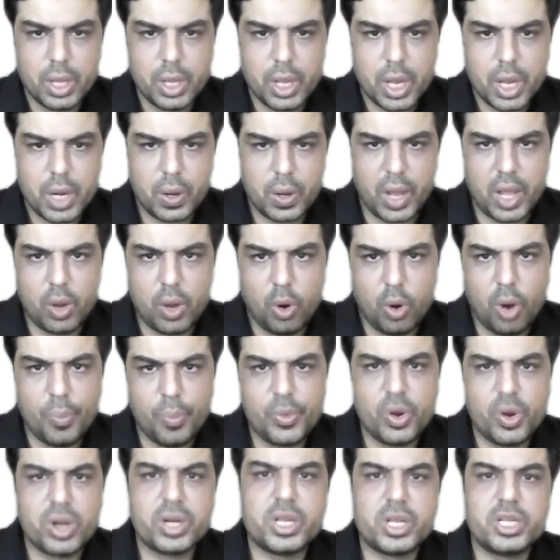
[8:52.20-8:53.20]
I hope you
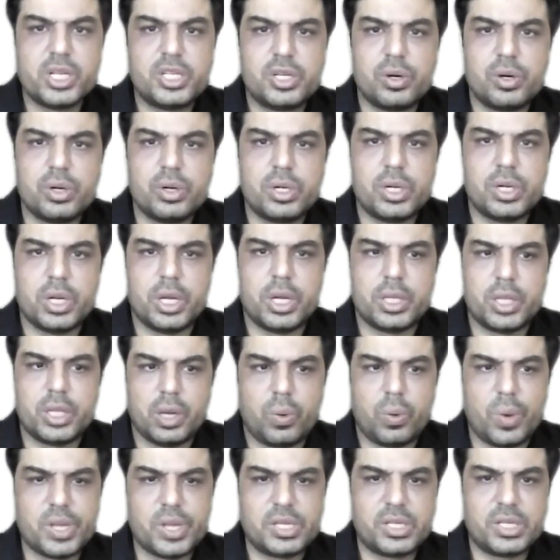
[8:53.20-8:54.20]
understood uh, the
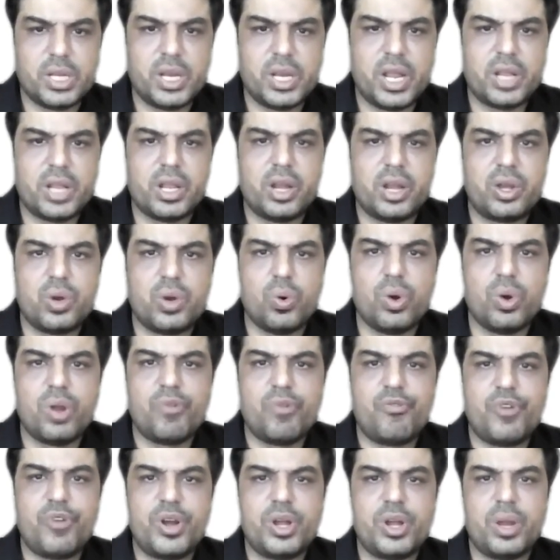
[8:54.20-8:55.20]
question and the two
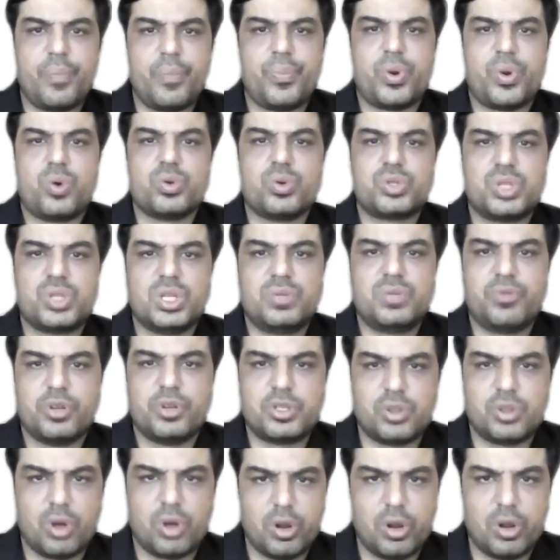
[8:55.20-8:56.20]
different approaches for
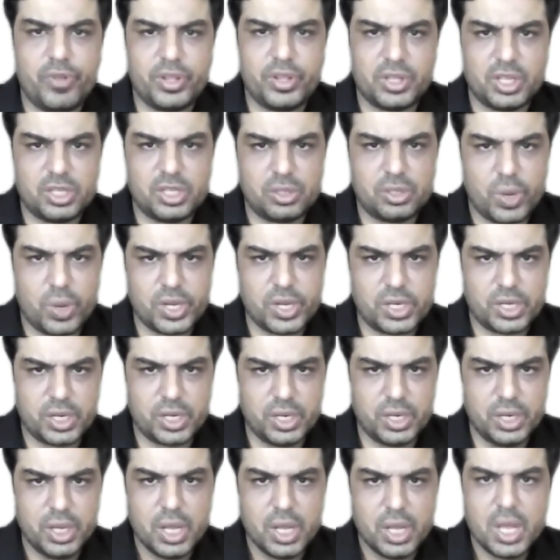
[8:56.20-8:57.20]
solving this question.
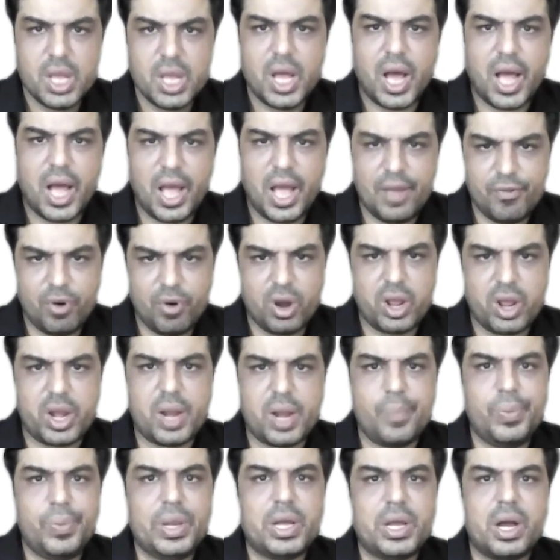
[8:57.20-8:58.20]
I've got a
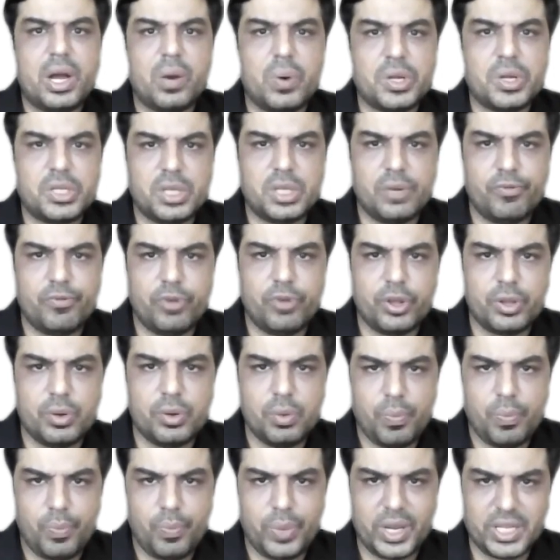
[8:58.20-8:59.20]
replica question for you.
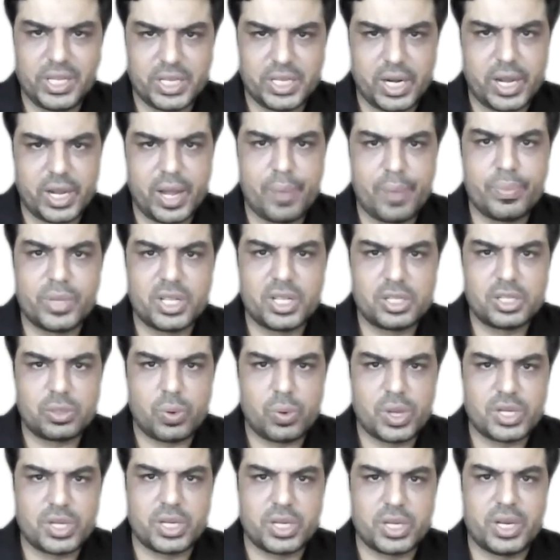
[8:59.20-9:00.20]
Please attempt this
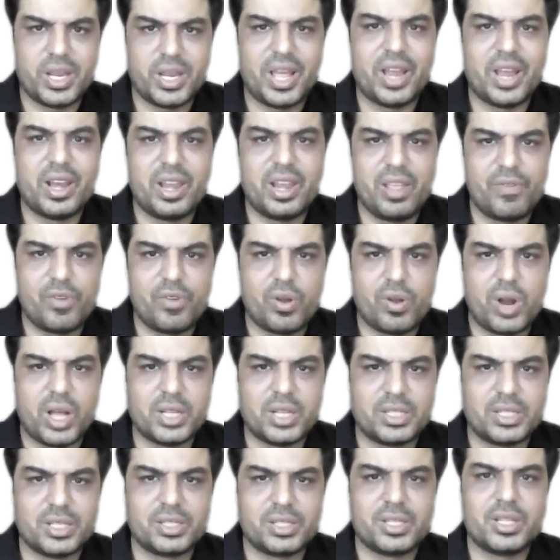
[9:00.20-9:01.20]
question and leave your
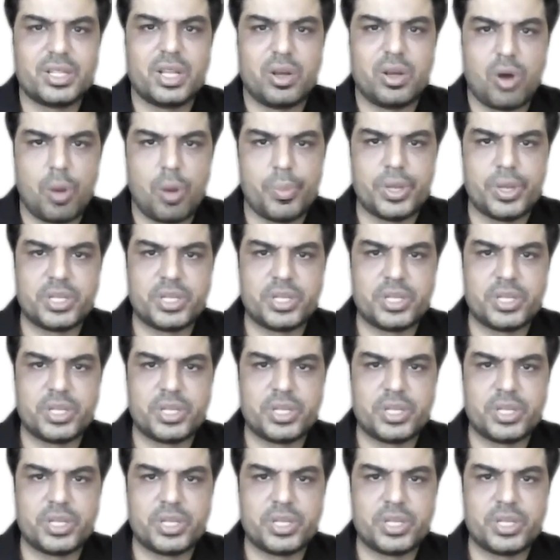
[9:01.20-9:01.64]
answers in the comment